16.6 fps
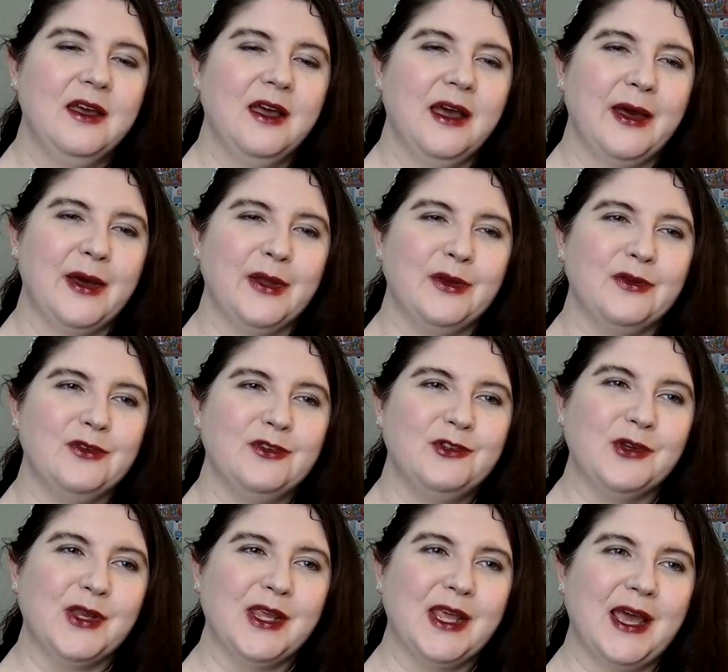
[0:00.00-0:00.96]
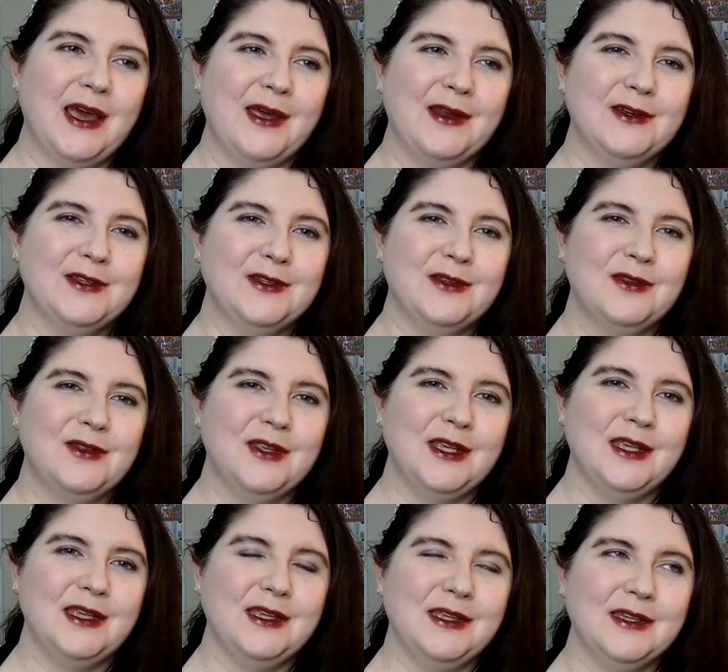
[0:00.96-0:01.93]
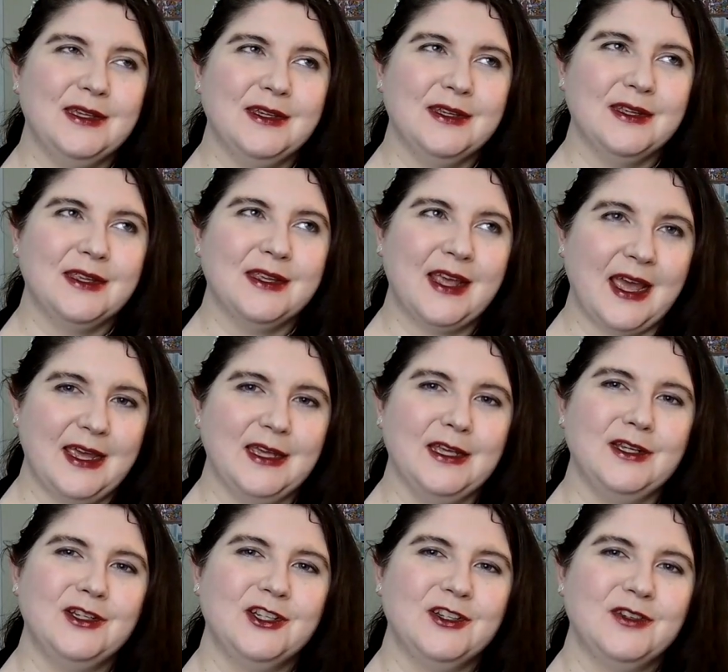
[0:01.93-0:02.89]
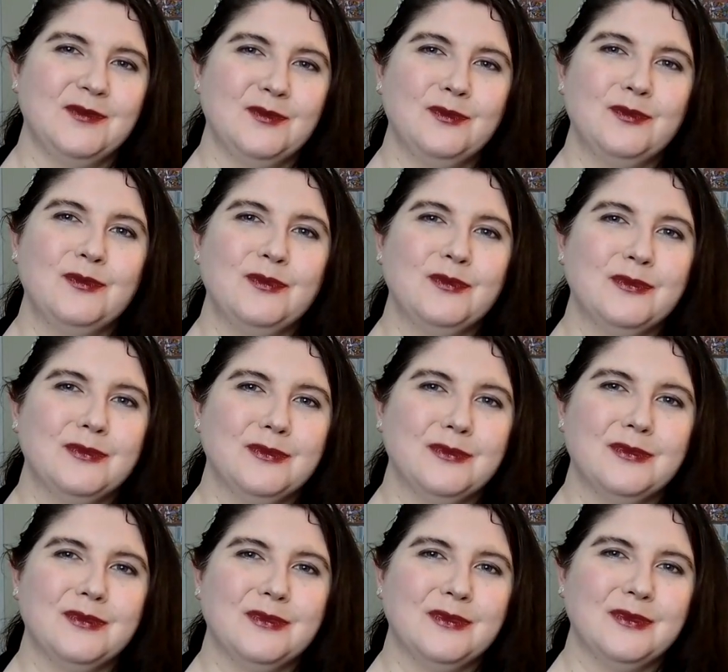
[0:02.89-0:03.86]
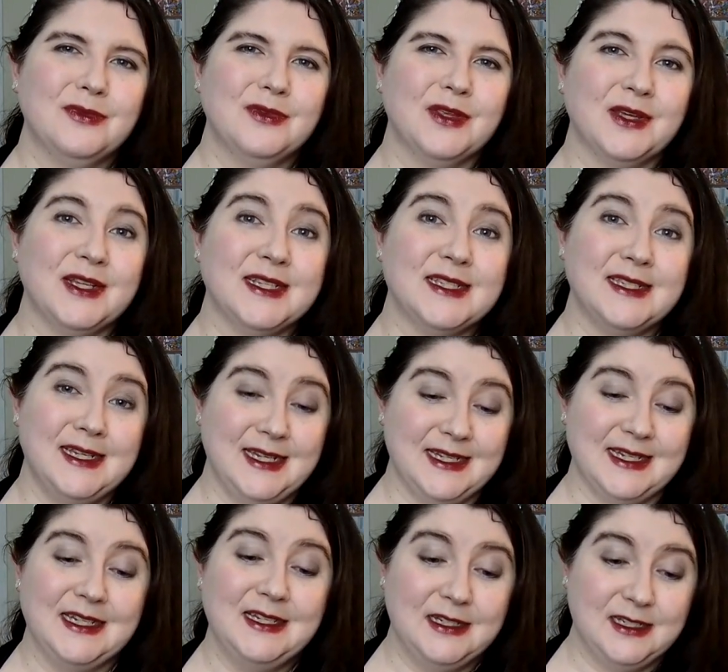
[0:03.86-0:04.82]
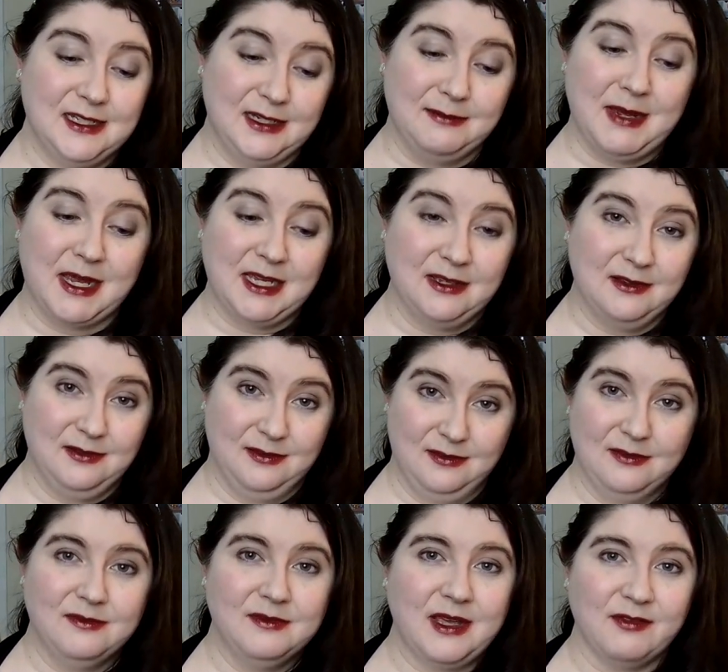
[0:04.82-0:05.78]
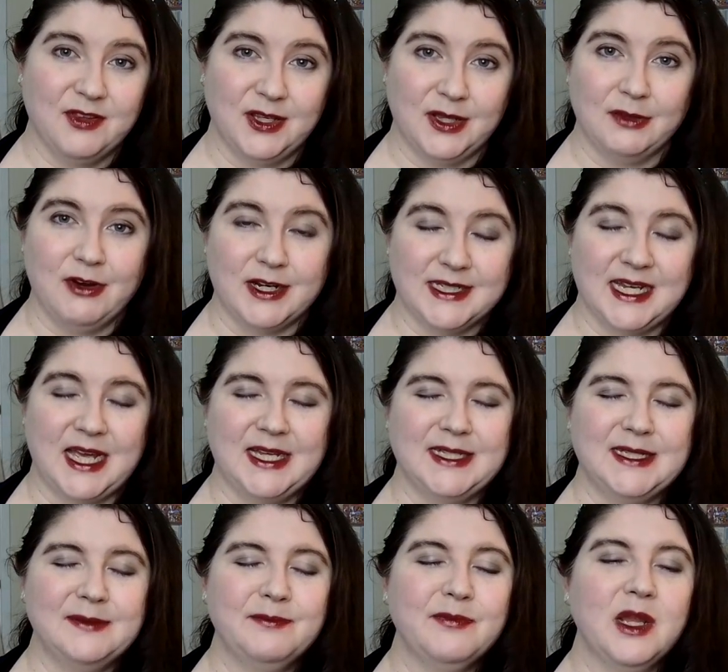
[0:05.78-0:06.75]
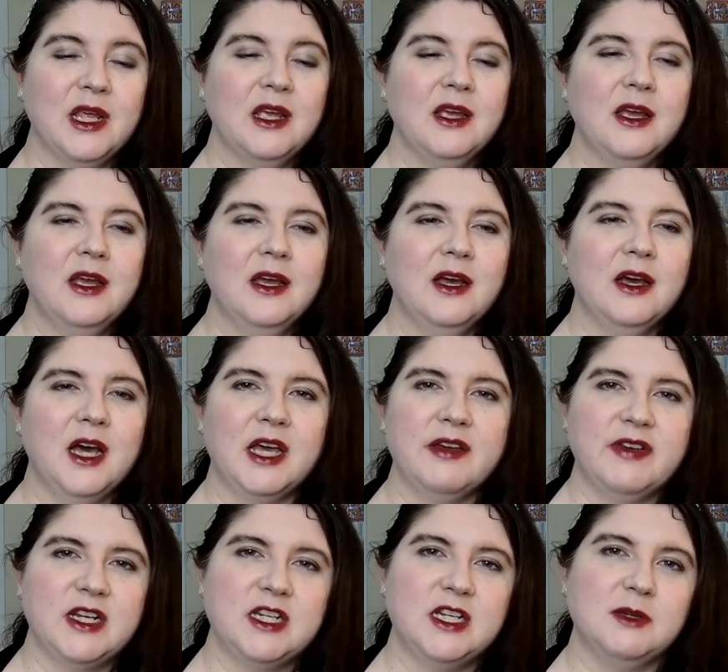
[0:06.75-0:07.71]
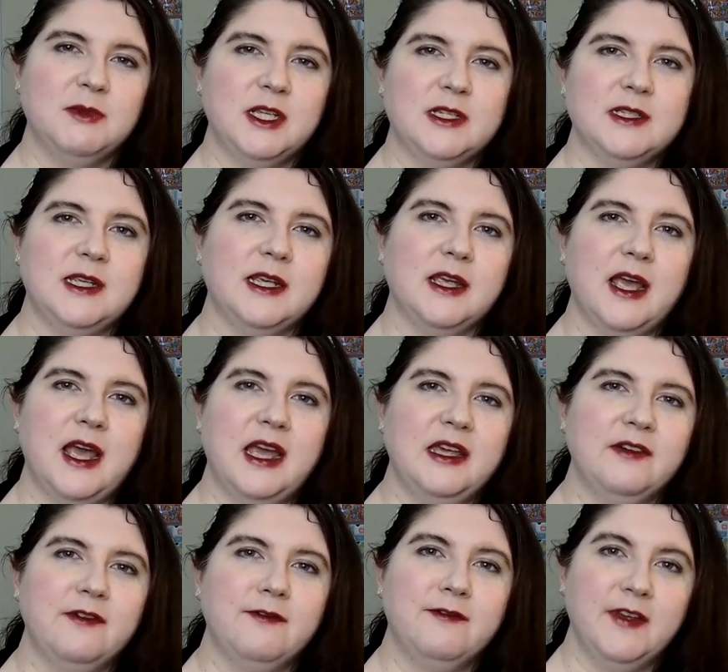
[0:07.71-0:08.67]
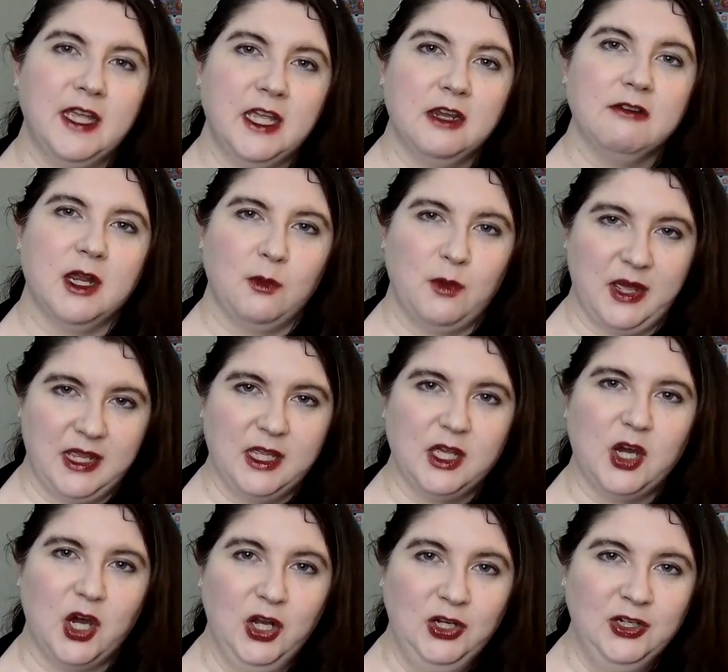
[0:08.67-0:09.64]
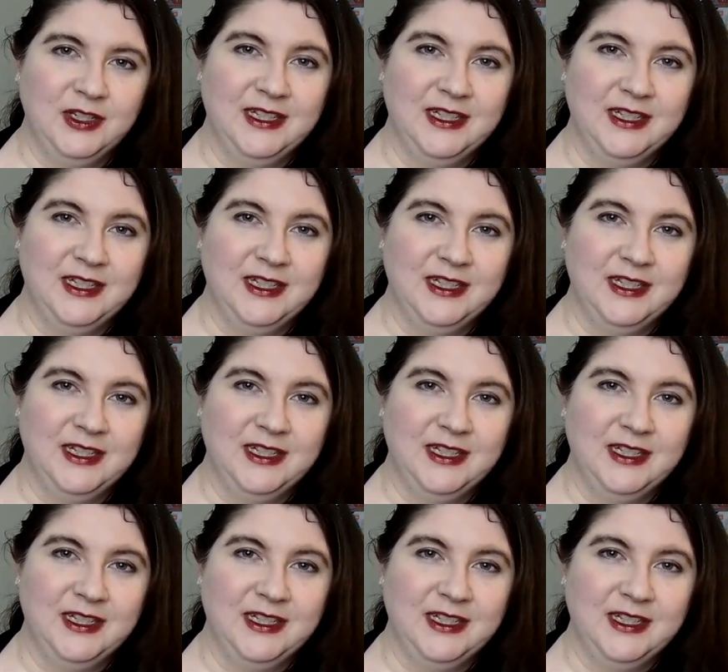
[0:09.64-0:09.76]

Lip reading: and to get the gauge that is needed to make everything the right size, I've ended up using a fingering weight yarn